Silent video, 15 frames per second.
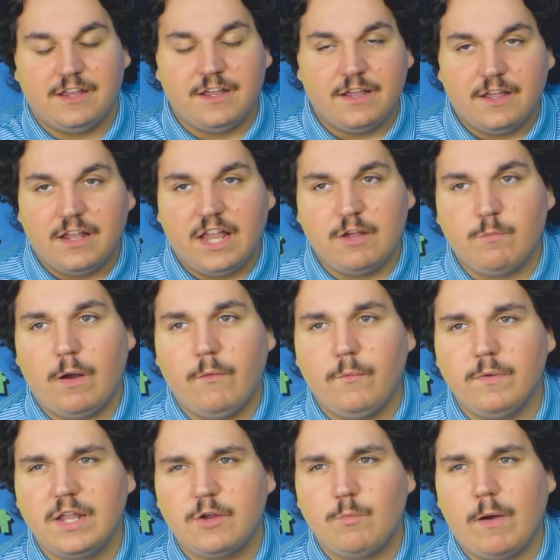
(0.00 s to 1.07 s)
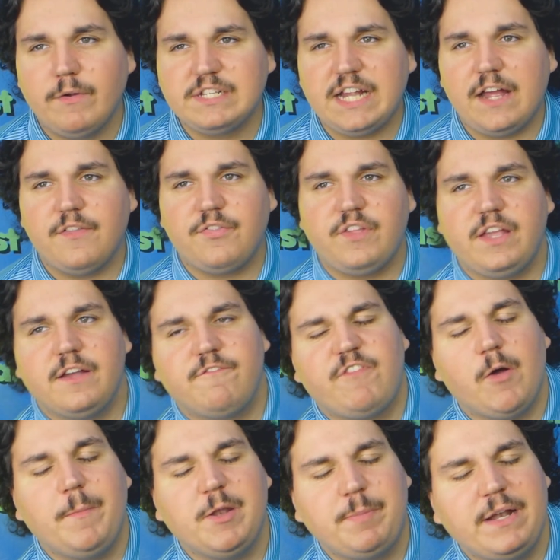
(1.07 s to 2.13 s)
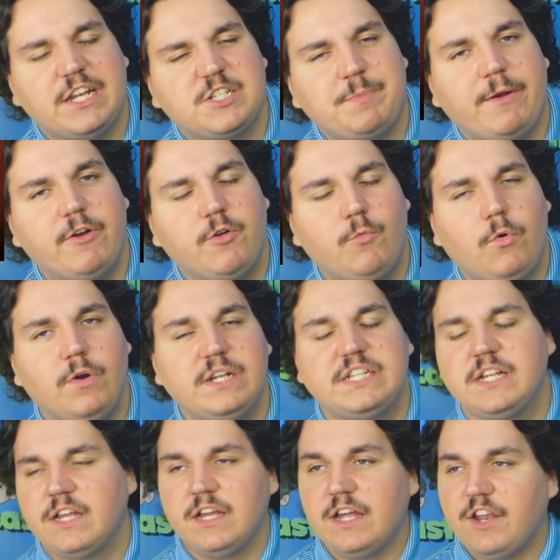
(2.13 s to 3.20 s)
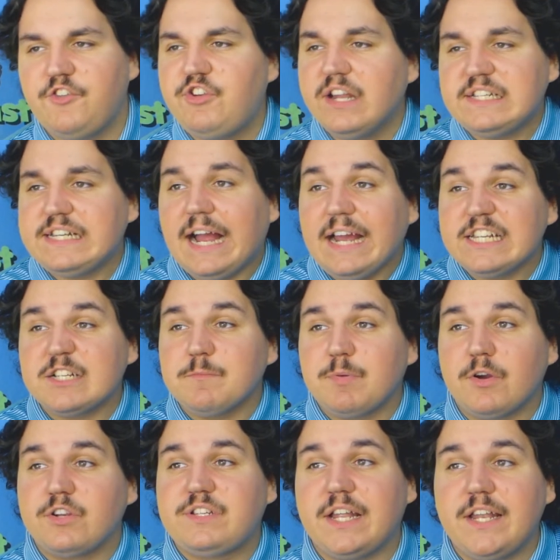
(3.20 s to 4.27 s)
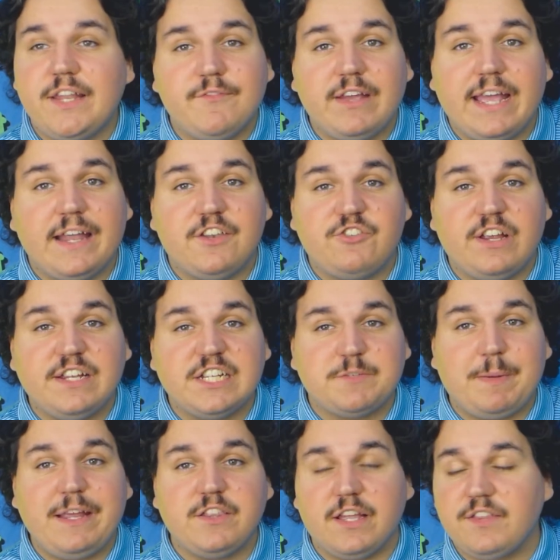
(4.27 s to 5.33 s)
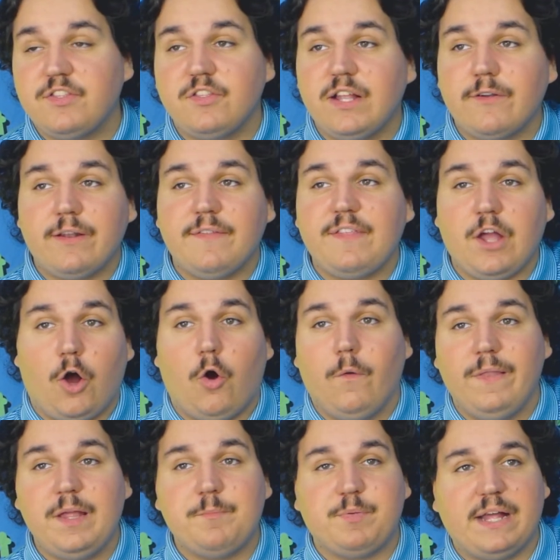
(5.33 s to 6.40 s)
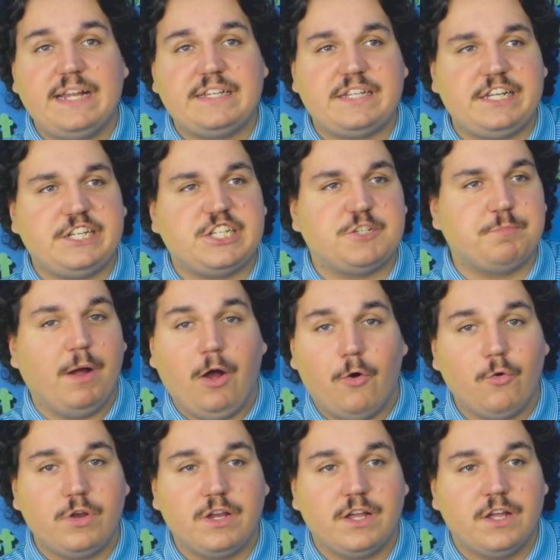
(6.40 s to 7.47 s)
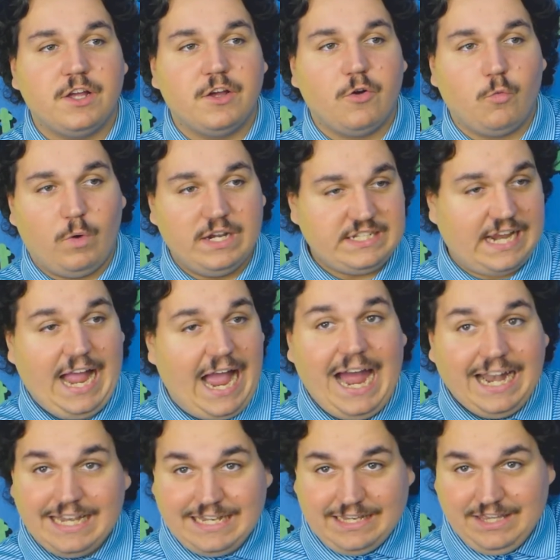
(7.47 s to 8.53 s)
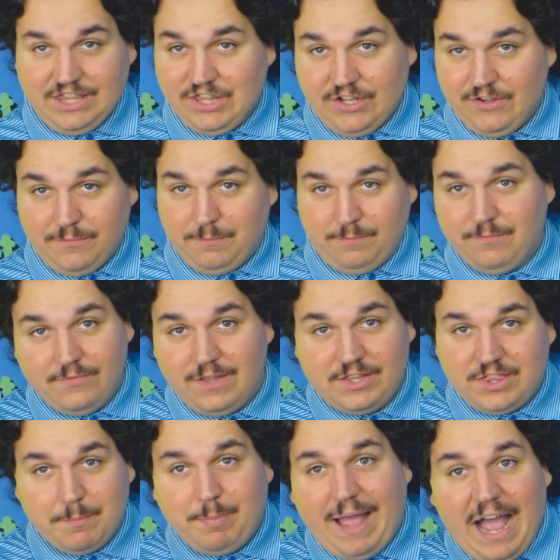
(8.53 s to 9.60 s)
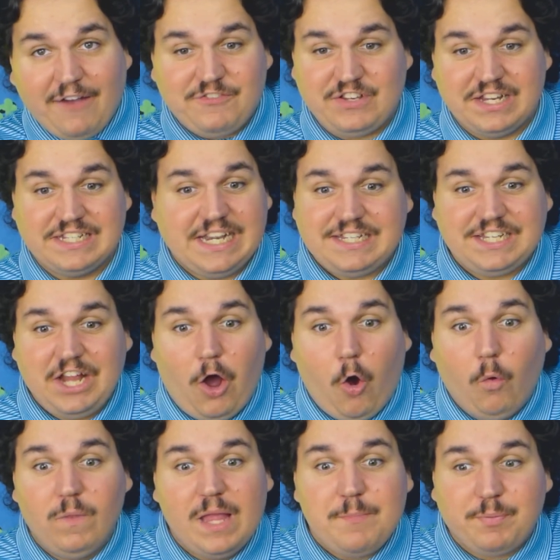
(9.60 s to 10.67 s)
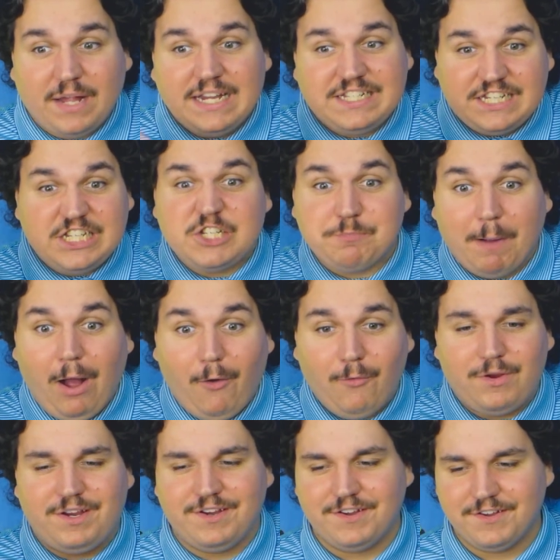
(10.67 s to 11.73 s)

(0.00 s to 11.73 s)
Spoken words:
Like what was that at the Film Independent Spirit Awards? Jesse Eisenberg didn't even get a chance to speak. Like, literally the only place he spoke was at the BAFTAs. That's the only place he spoke.